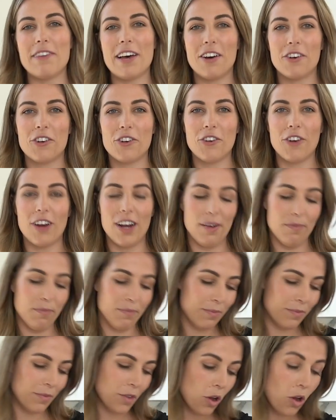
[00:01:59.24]
our
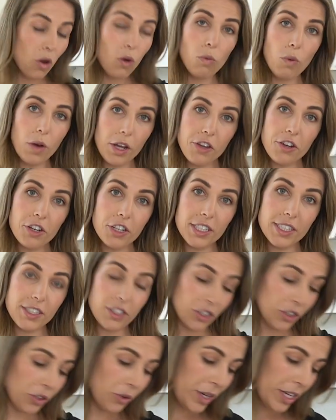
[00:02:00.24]
crumb, what you're gonna
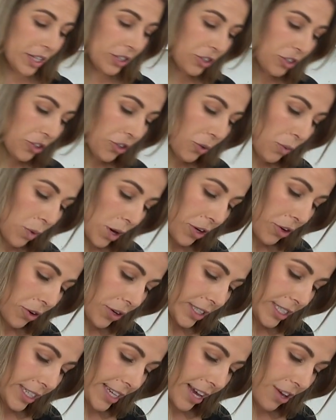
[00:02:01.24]
do is you are
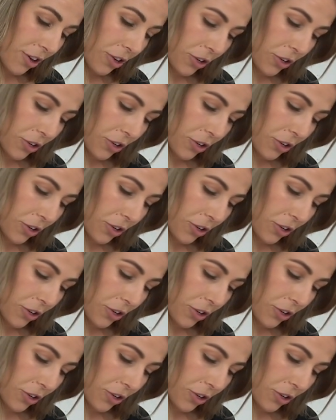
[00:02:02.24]
going to get your